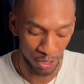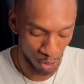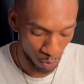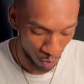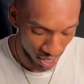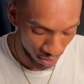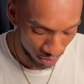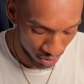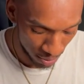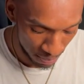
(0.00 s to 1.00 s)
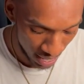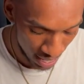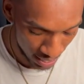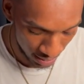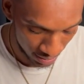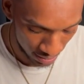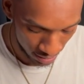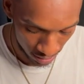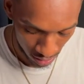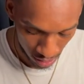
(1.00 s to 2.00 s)
your way on your path.
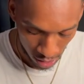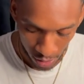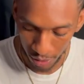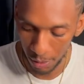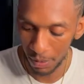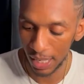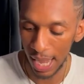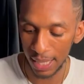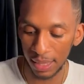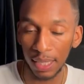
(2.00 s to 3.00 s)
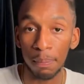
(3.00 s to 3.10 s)
Then we got the